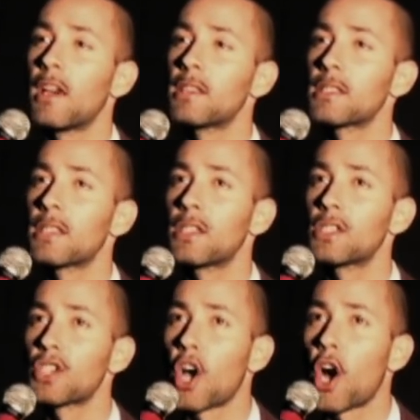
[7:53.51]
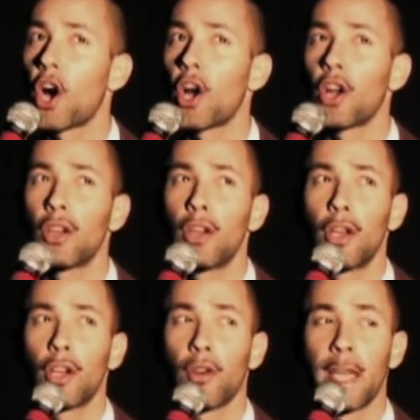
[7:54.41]
contestants are
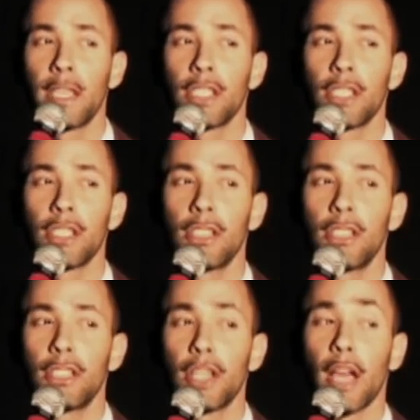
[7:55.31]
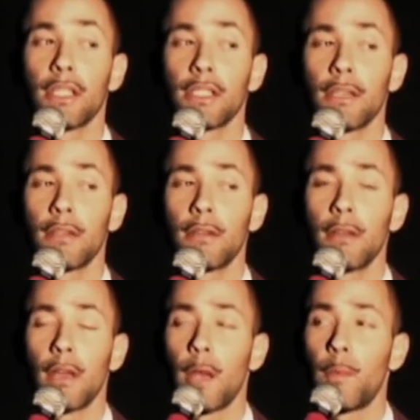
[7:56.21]
Grace
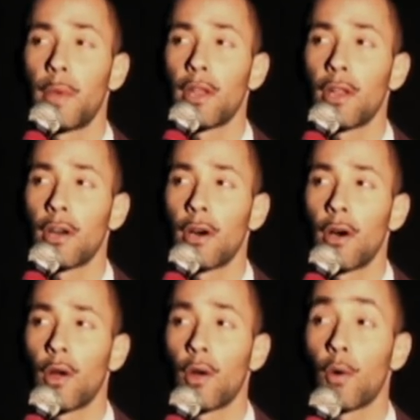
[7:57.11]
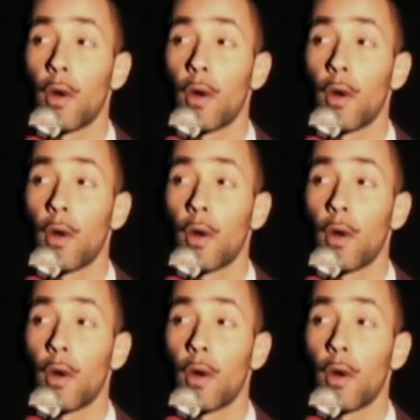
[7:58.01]
Jackson and Bill